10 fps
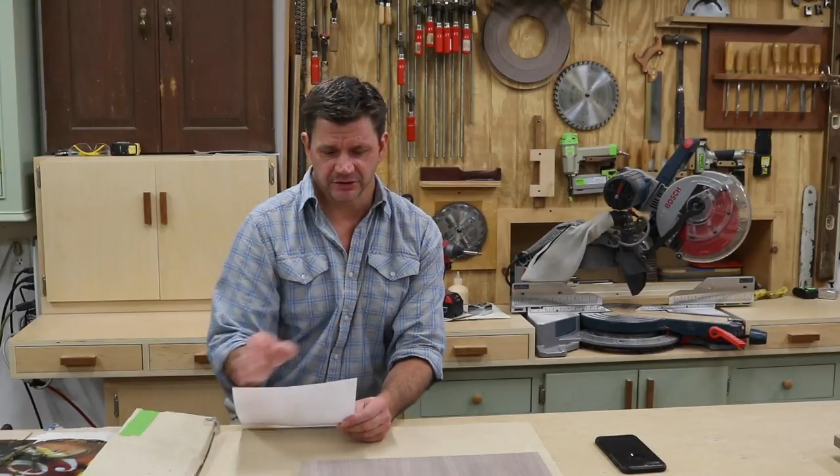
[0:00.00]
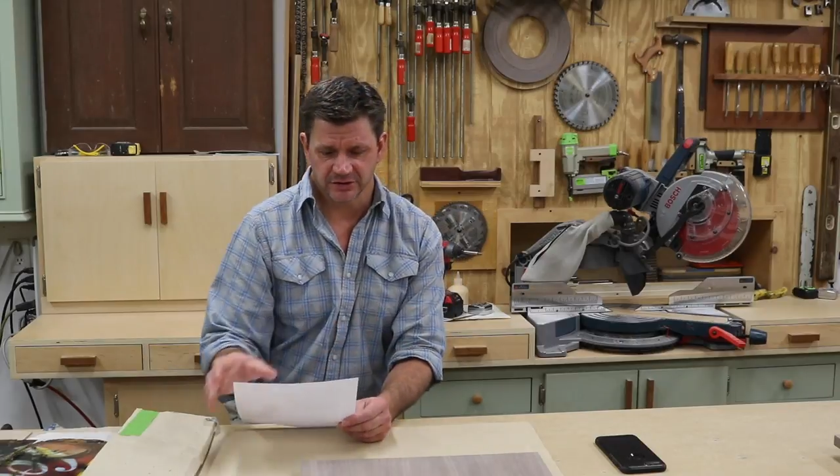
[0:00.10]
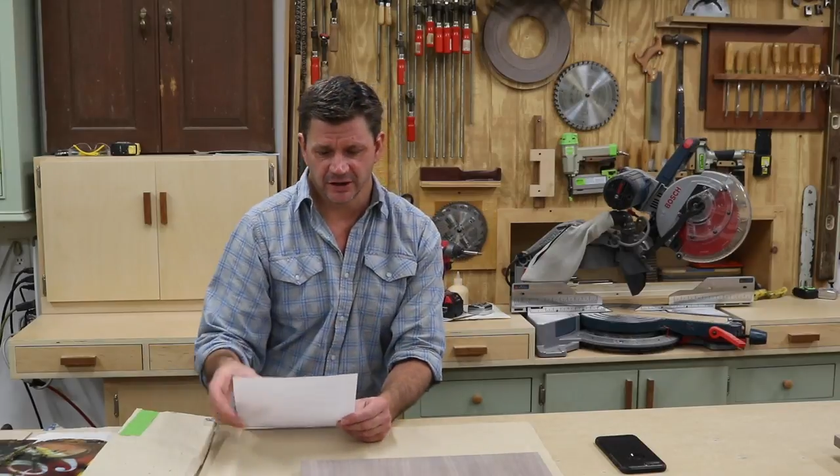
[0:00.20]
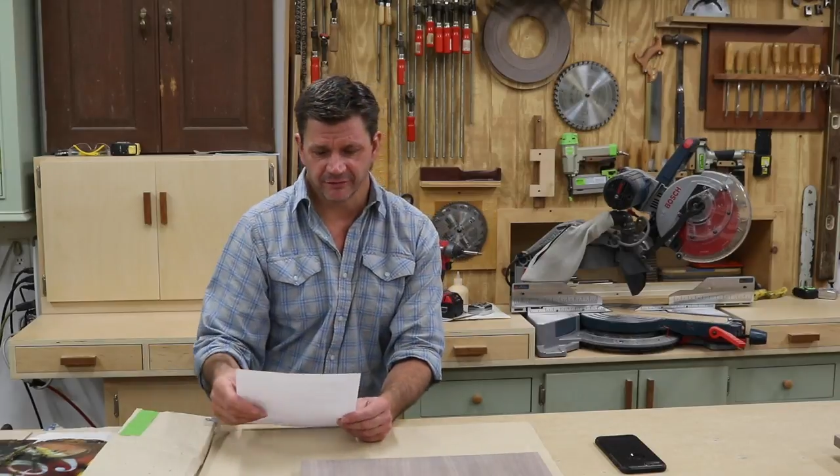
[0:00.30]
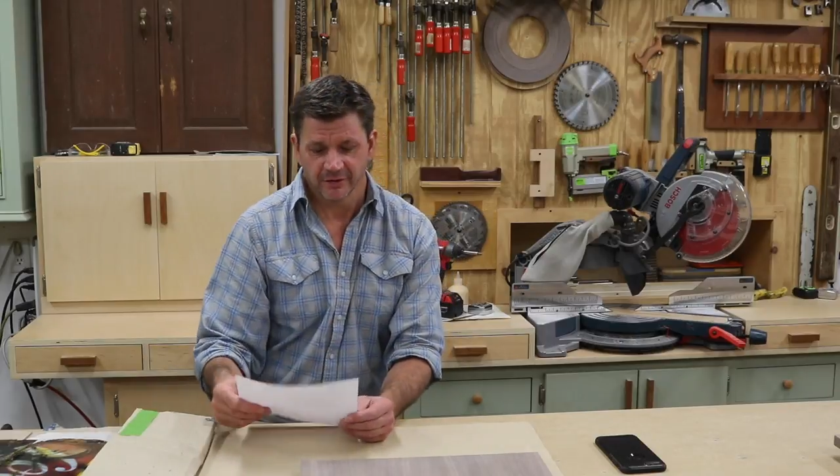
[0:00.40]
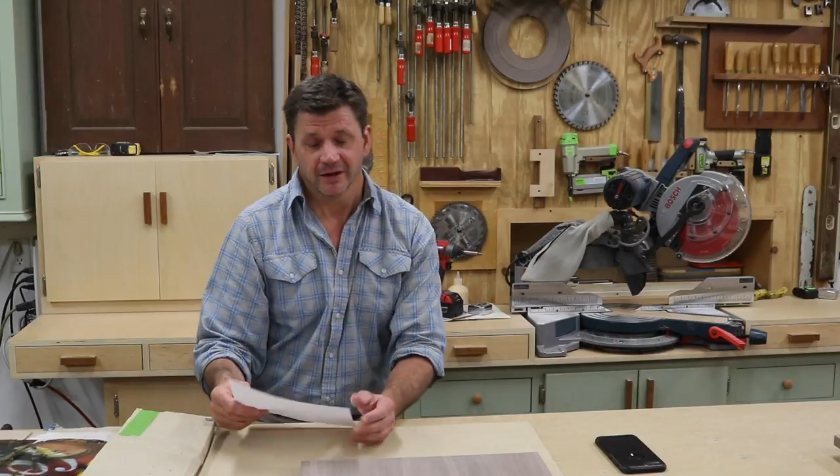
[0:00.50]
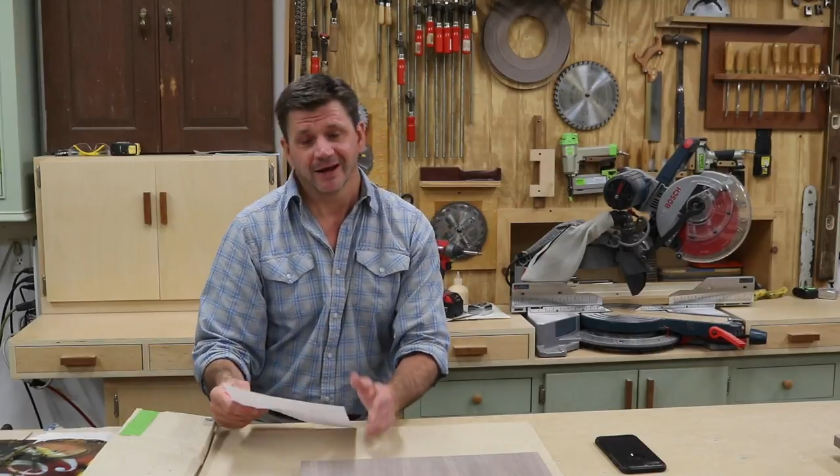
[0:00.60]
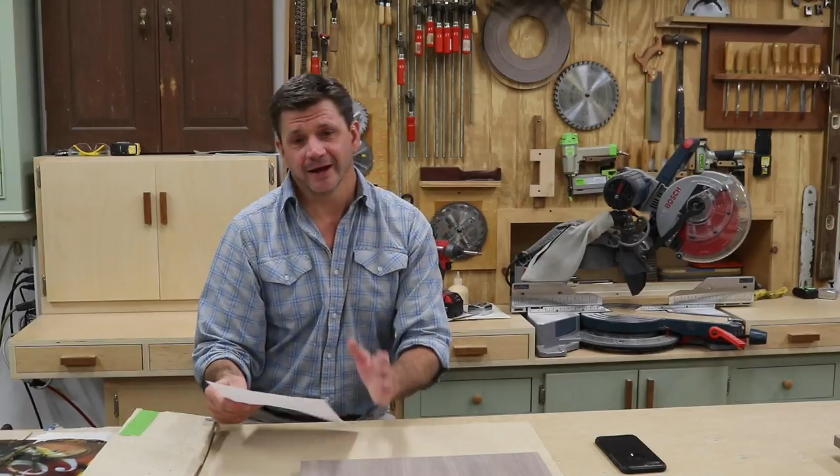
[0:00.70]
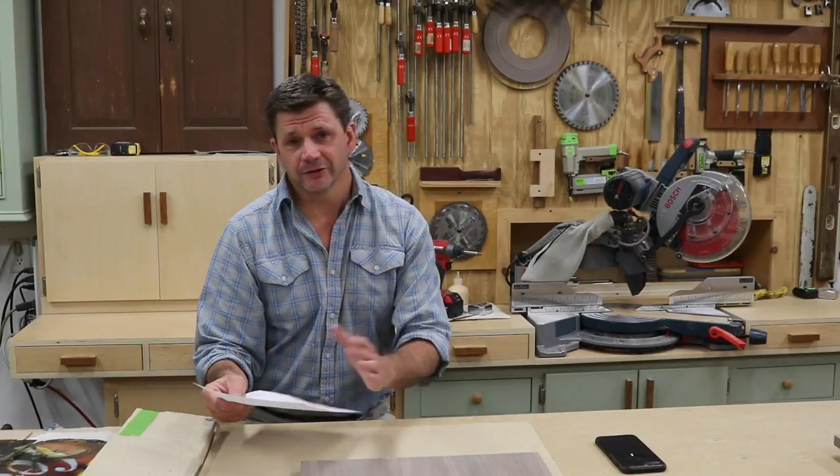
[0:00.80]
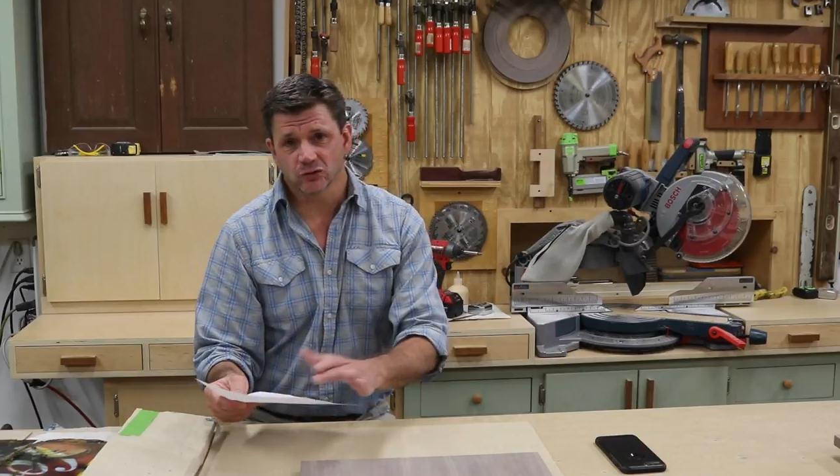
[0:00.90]
stuff,
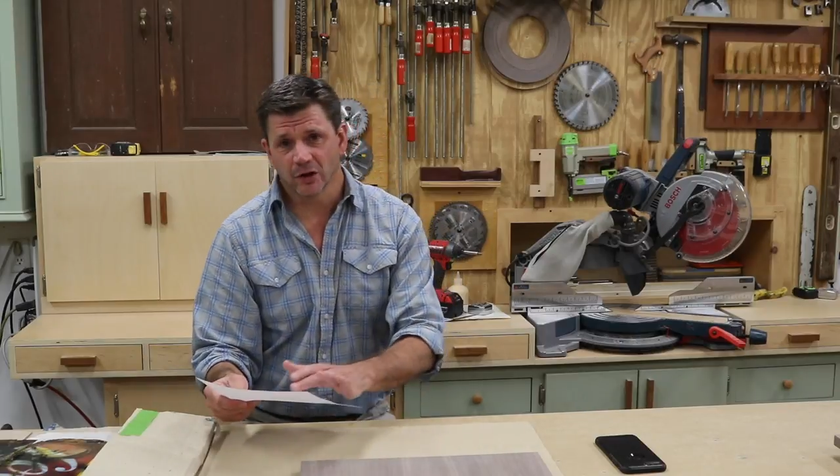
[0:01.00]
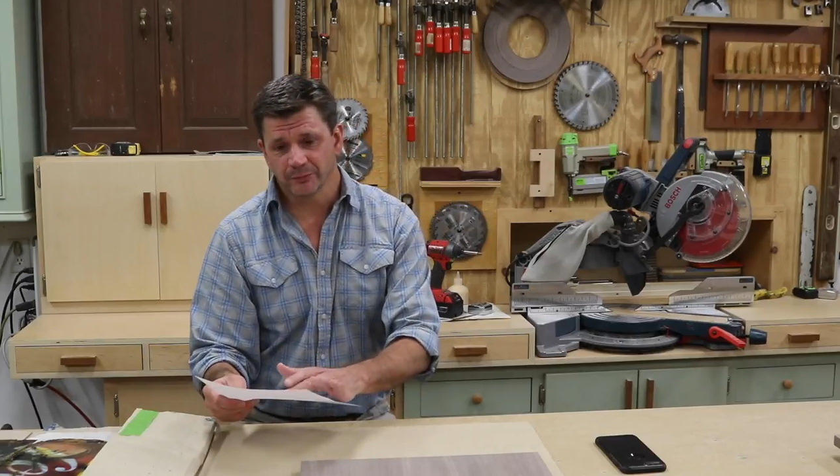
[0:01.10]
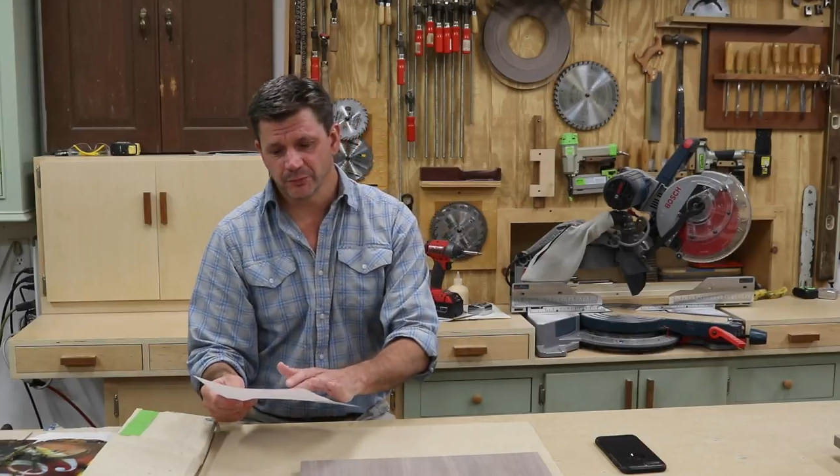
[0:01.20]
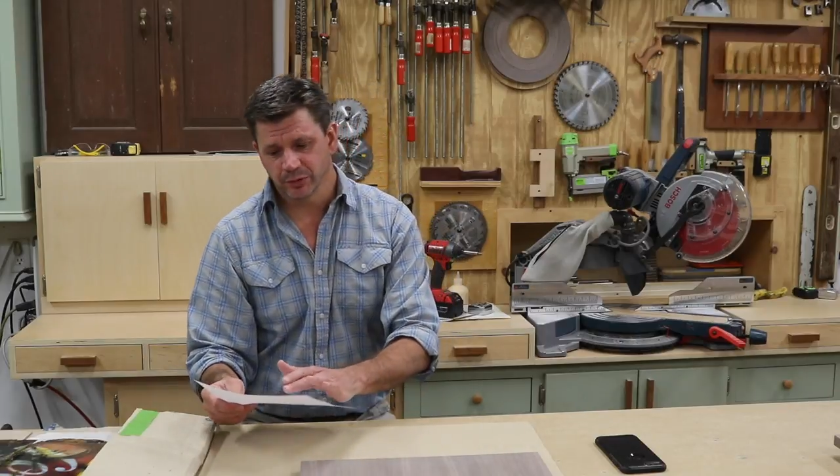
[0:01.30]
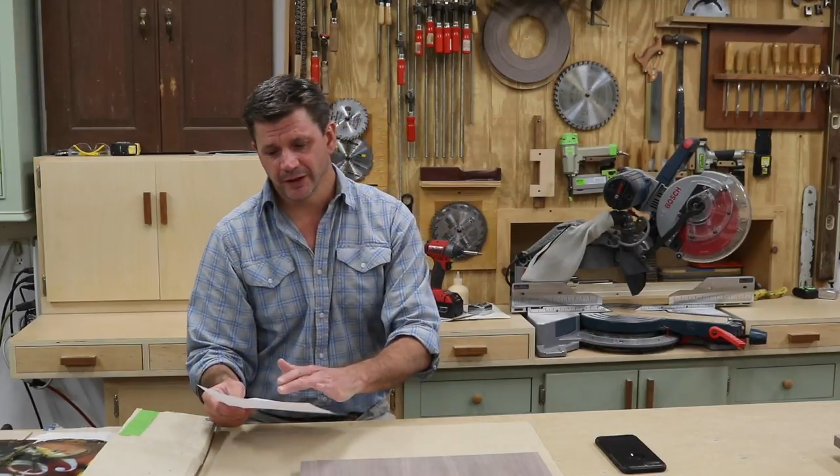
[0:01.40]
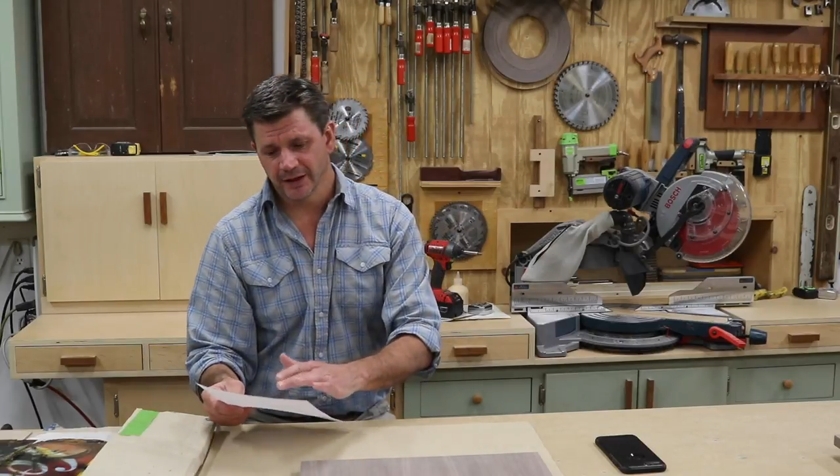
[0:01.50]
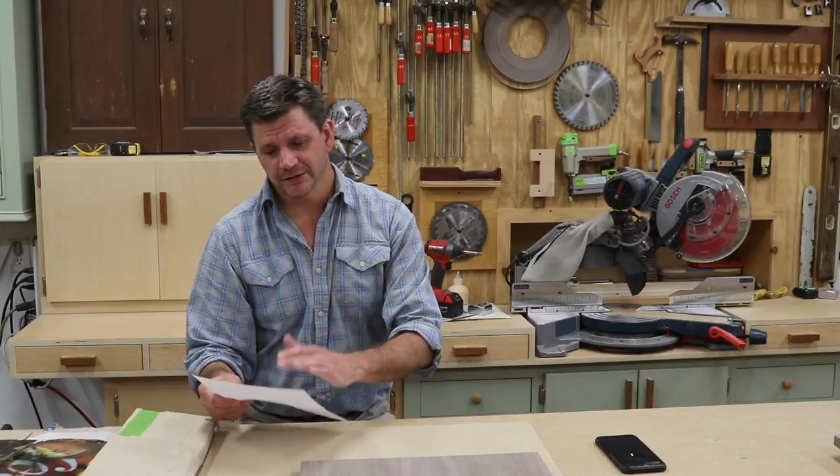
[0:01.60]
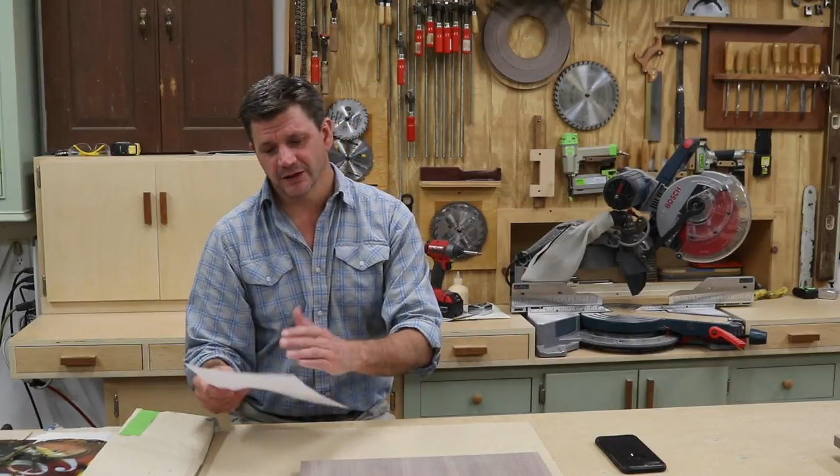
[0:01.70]
and draw up the plans.